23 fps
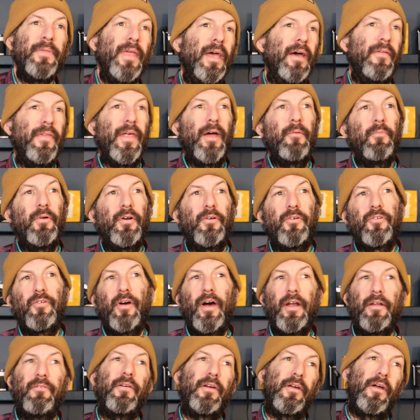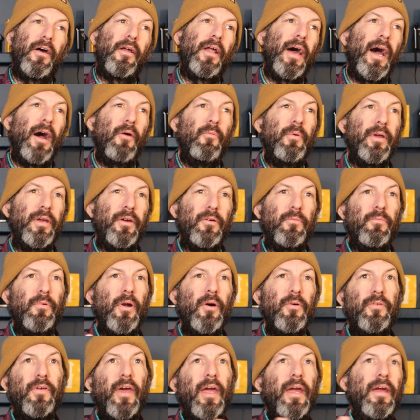and then we were trying to figure out how we could
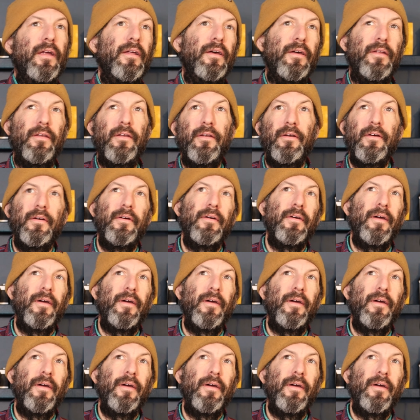rotate it